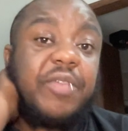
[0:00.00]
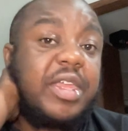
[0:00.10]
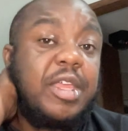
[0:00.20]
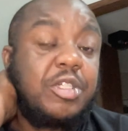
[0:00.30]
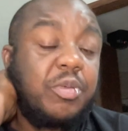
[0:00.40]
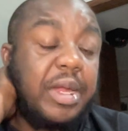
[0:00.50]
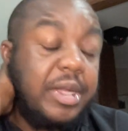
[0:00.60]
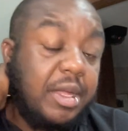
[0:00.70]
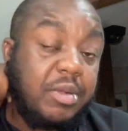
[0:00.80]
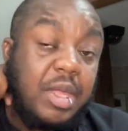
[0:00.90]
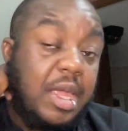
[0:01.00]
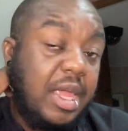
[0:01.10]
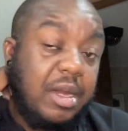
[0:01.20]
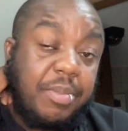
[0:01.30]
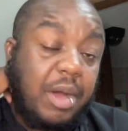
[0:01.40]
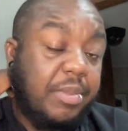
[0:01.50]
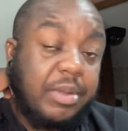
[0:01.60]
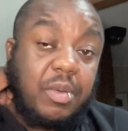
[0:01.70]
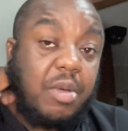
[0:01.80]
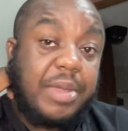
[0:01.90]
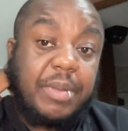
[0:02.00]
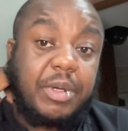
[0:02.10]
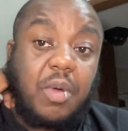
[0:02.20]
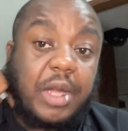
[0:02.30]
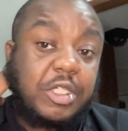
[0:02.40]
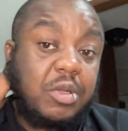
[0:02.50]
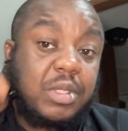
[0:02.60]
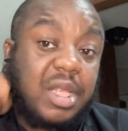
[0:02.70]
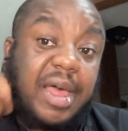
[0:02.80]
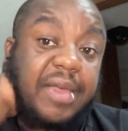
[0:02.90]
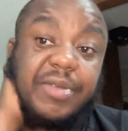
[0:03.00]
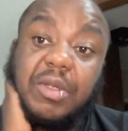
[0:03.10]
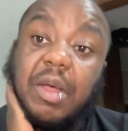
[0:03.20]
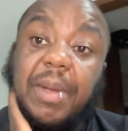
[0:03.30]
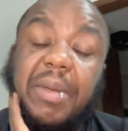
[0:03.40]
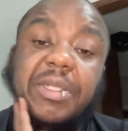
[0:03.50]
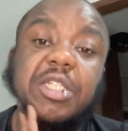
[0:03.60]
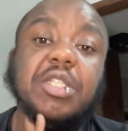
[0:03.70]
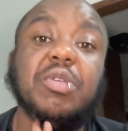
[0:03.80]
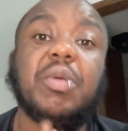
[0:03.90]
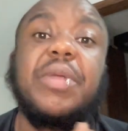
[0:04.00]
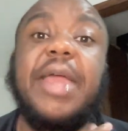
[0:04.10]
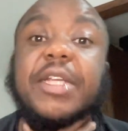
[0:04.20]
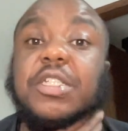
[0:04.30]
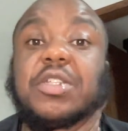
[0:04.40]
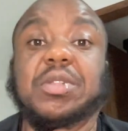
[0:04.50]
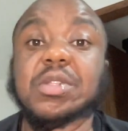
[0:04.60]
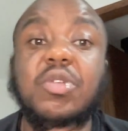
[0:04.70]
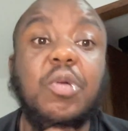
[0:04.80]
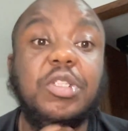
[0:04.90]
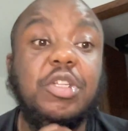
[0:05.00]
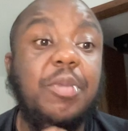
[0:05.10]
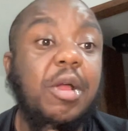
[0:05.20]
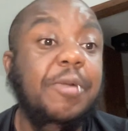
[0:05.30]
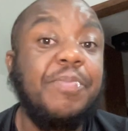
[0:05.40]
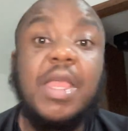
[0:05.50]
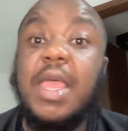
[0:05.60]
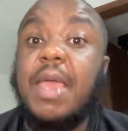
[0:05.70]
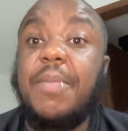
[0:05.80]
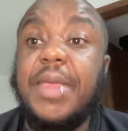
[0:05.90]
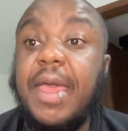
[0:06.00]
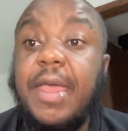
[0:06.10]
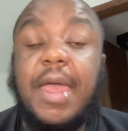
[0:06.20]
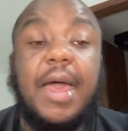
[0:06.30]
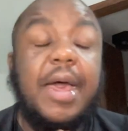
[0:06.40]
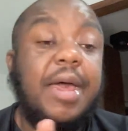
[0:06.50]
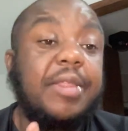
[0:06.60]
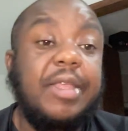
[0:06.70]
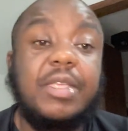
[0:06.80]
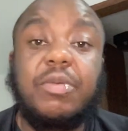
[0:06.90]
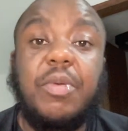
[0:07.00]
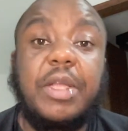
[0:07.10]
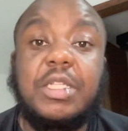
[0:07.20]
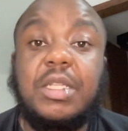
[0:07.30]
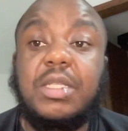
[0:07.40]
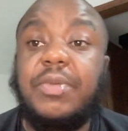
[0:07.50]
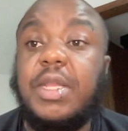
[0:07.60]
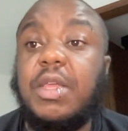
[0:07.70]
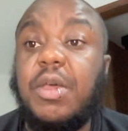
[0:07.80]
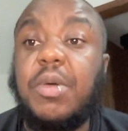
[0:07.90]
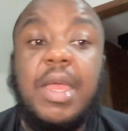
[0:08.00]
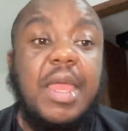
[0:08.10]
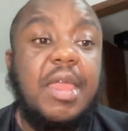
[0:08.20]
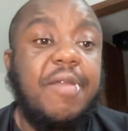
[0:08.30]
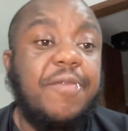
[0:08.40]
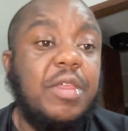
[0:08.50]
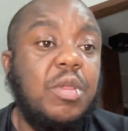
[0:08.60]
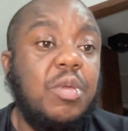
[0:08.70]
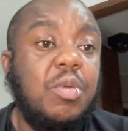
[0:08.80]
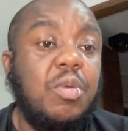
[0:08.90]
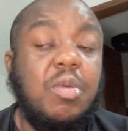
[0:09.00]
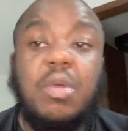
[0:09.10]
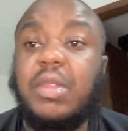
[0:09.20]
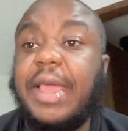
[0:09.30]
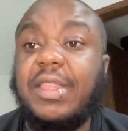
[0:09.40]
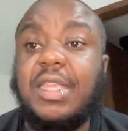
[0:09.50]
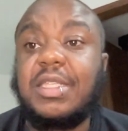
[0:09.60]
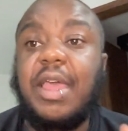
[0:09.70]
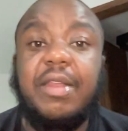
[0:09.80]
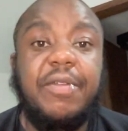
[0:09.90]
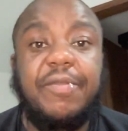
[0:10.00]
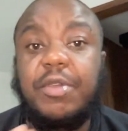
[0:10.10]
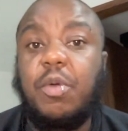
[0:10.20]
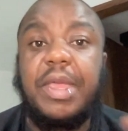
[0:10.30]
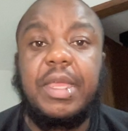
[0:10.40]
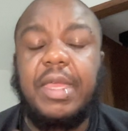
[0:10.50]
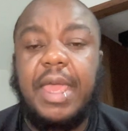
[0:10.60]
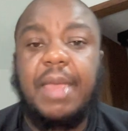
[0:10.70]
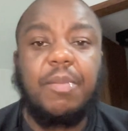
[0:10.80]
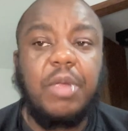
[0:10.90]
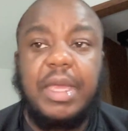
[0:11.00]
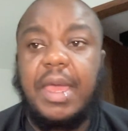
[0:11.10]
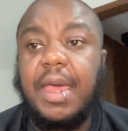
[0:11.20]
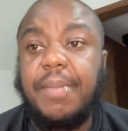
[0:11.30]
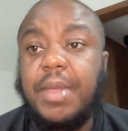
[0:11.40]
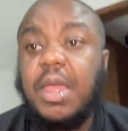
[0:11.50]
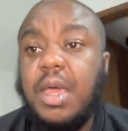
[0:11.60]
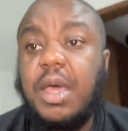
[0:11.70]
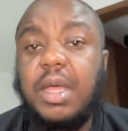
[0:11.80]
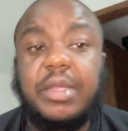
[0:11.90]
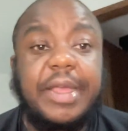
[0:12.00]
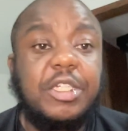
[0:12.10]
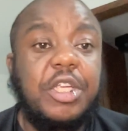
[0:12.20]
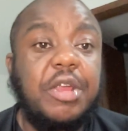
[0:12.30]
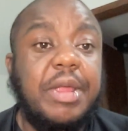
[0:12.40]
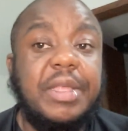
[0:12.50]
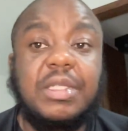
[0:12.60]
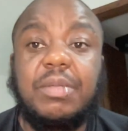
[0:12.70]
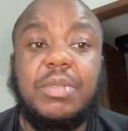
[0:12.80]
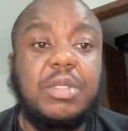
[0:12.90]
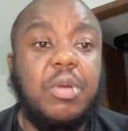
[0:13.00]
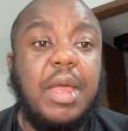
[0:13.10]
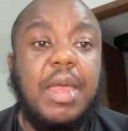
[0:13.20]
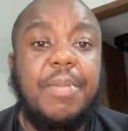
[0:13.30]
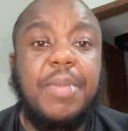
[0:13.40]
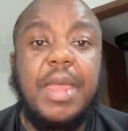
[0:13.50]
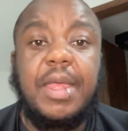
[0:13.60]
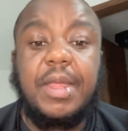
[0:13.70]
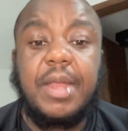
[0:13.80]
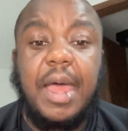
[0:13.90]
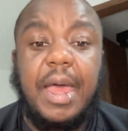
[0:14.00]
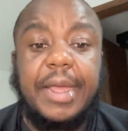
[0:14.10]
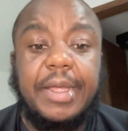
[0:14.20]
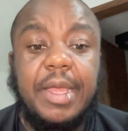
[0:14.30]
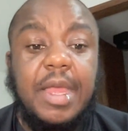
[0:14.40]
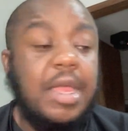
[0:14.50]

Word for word: on vacation right now, and I probably won't be able to watch those live. So I'll probably just do a reaction to the scores tomorrow. But yeah, uh, thanks for watching this video. If you like this kind of quick game recap, uh, like, share, and subscribe. And I